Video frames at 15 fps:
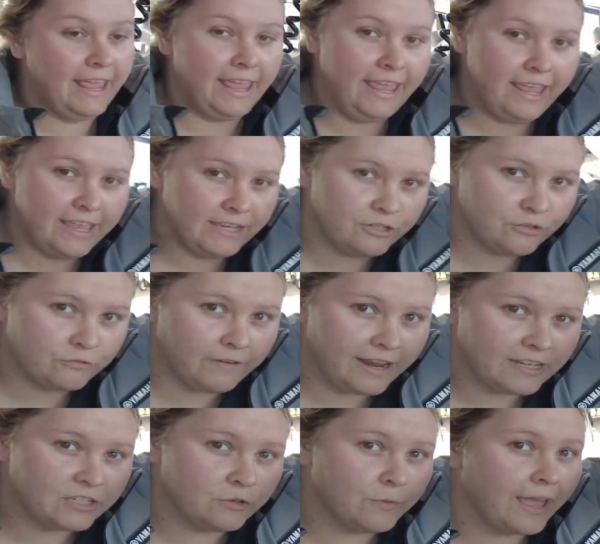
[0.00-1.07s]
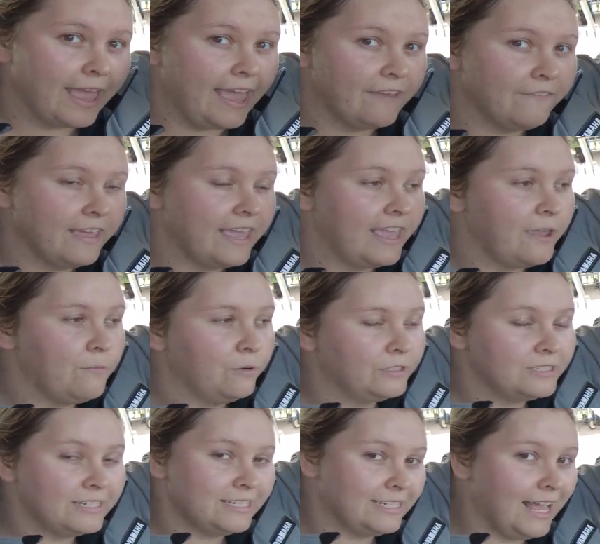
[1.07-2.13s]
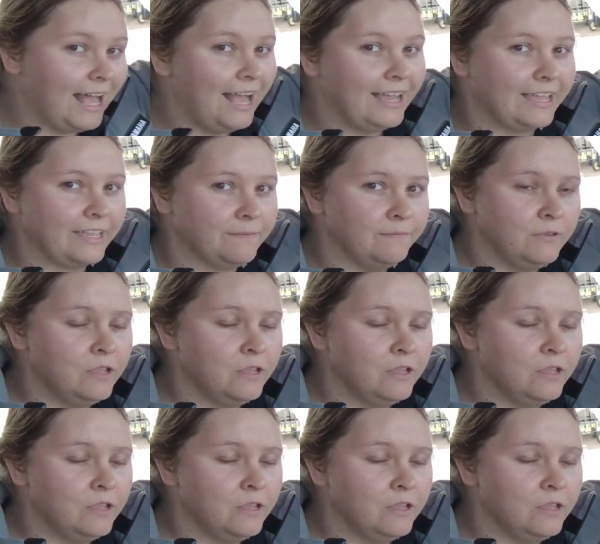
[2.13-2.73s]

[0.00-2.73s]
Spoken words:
he can direct to wherever he wants to target.